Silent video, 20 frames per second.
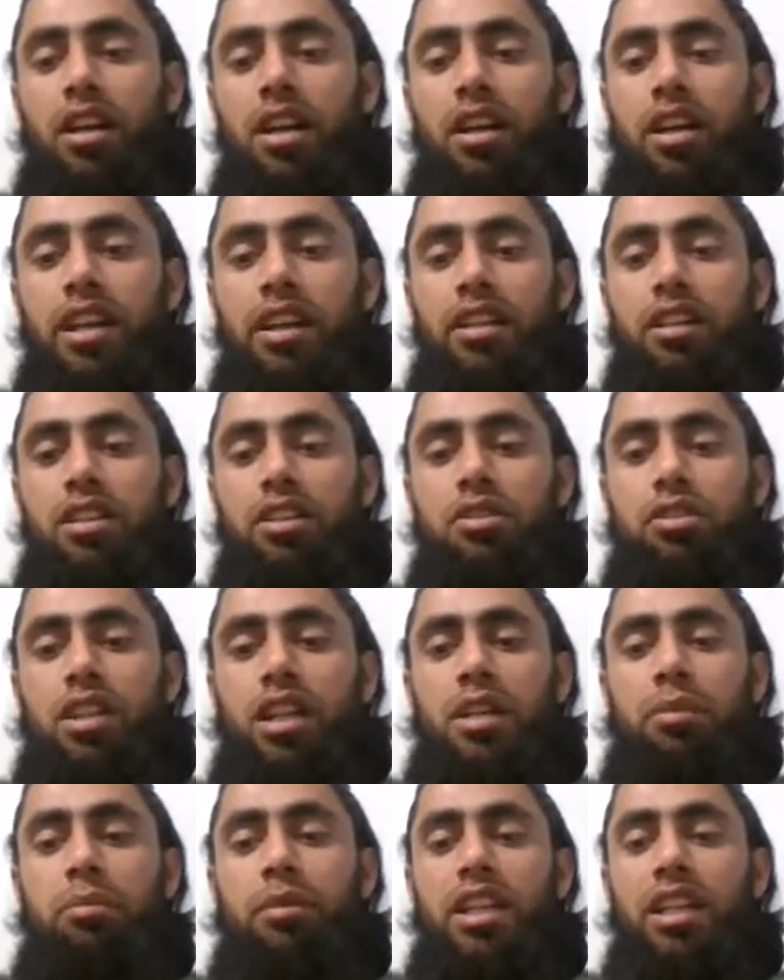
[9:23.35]
Alright, so
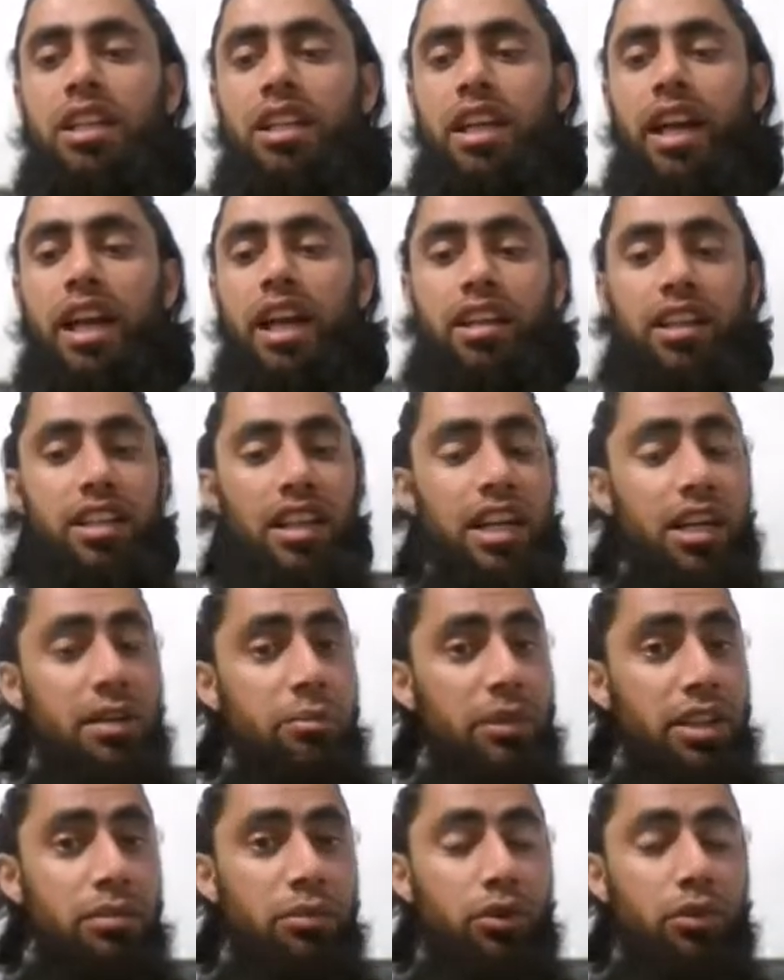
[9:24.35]
let me
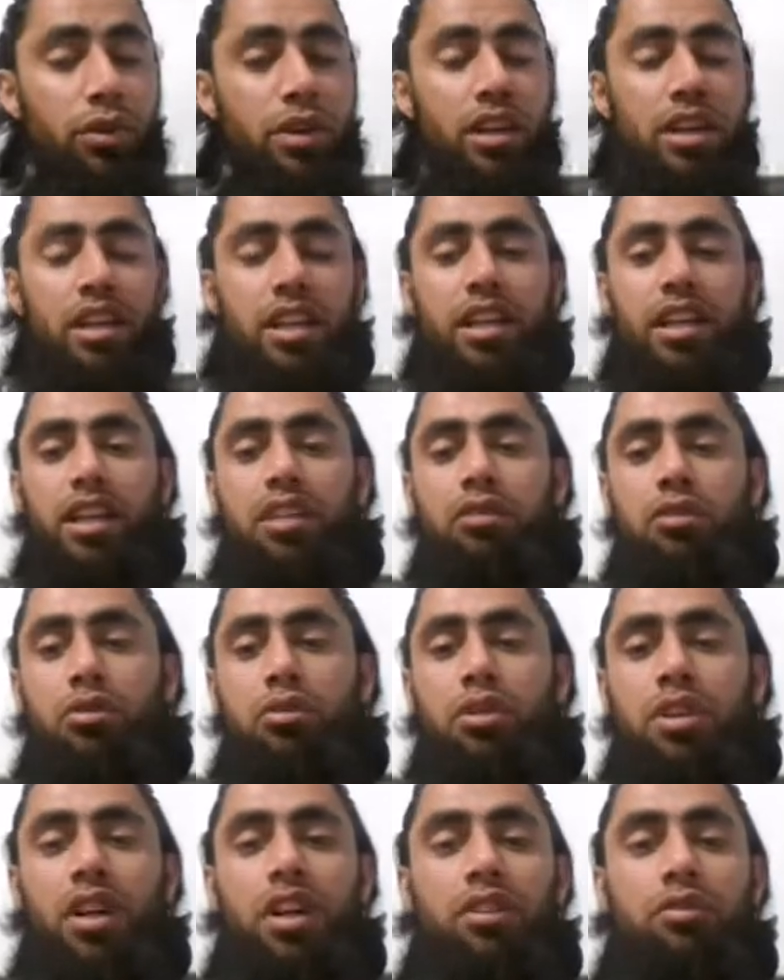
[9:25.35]
give
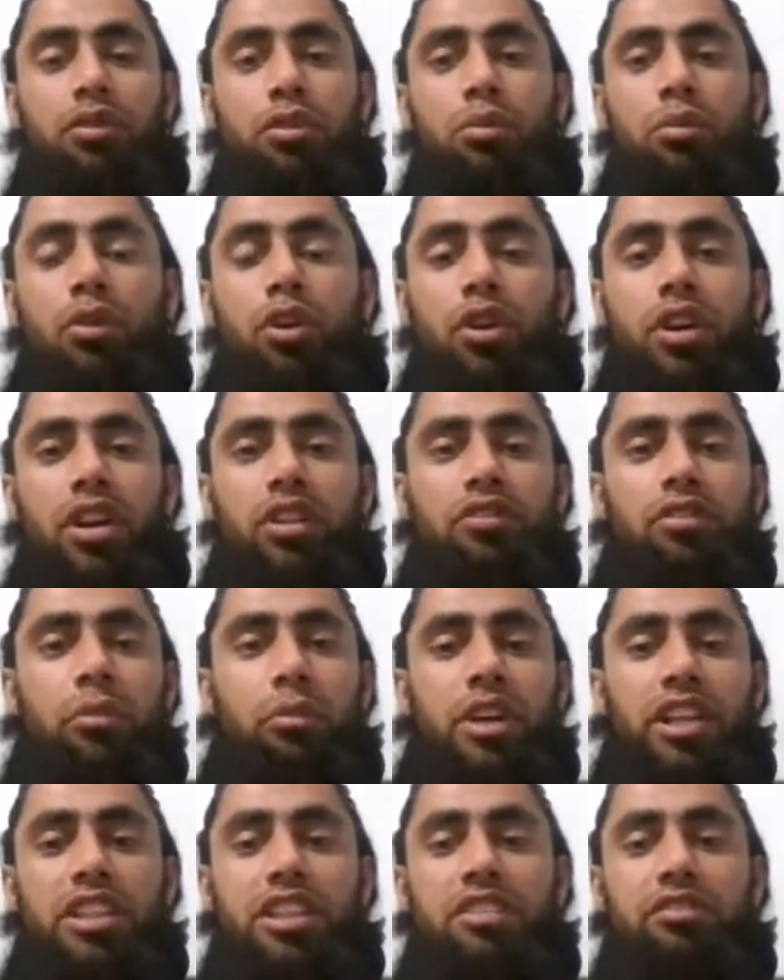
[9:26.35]
you few more
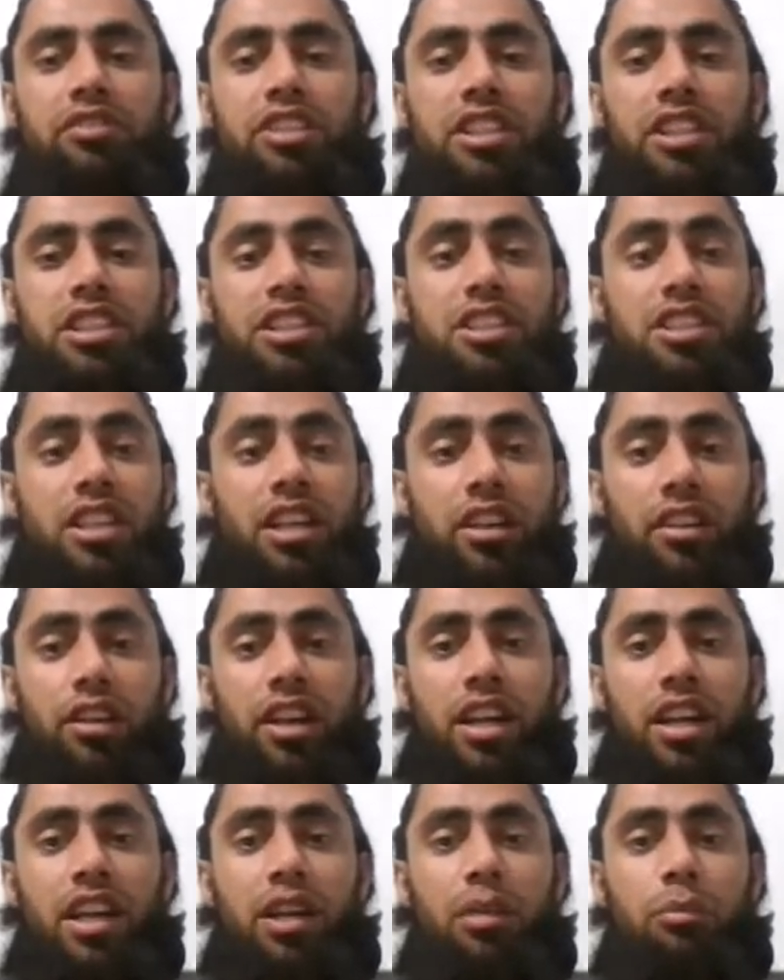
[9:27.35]
information which is
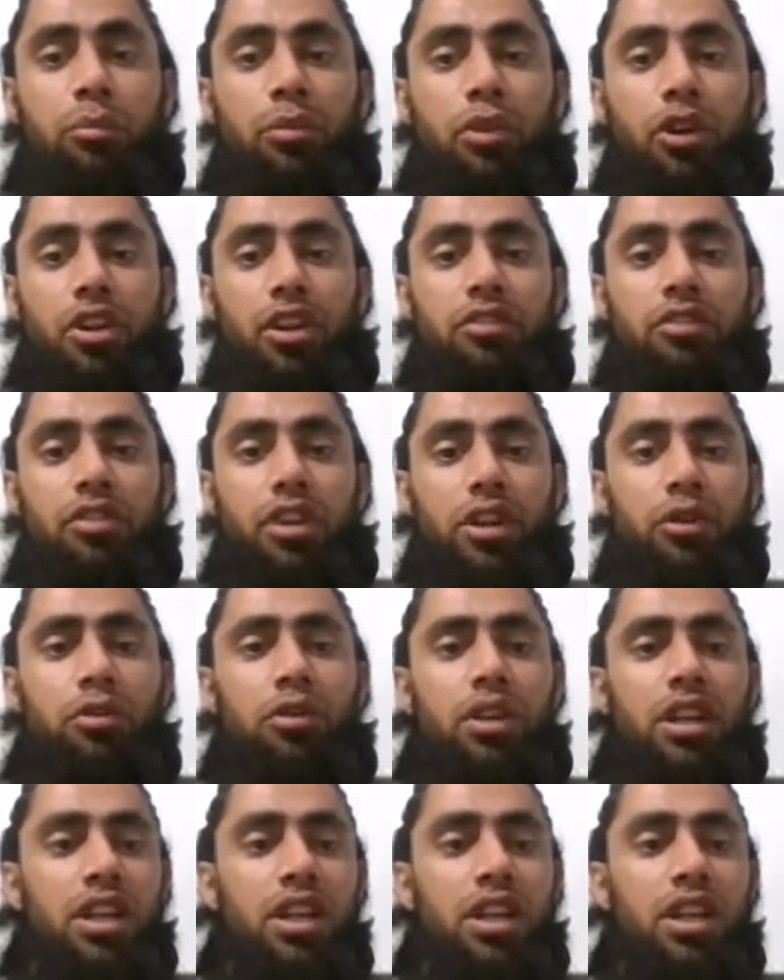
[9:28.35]
really important for you.